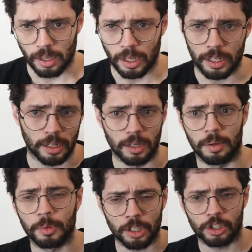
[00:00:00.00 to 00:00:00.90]
And
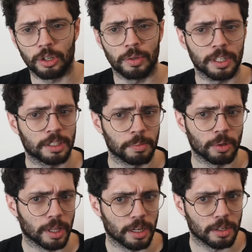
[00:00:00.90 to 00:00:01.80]
I'm going to show an
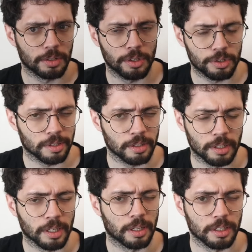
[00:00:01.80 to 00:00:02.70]
example later using
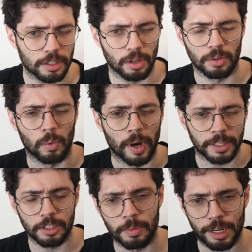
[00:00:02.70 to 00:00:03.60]
linked list on why
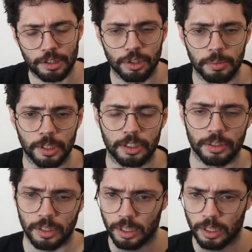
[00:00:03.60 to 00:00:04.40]
this matters so much.